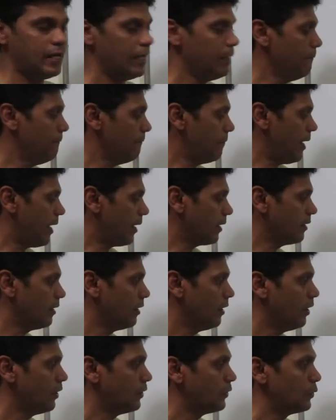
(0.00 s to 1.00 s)
impact
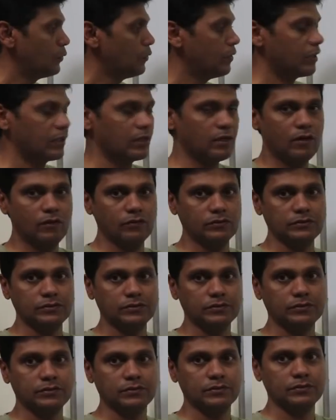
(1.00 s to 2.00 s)
two
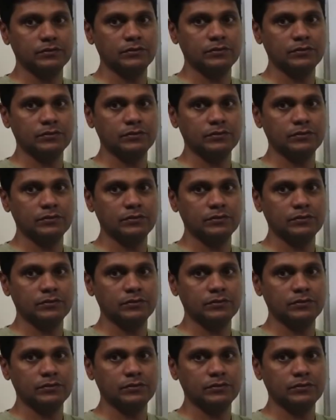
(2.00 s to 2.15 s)
accounts.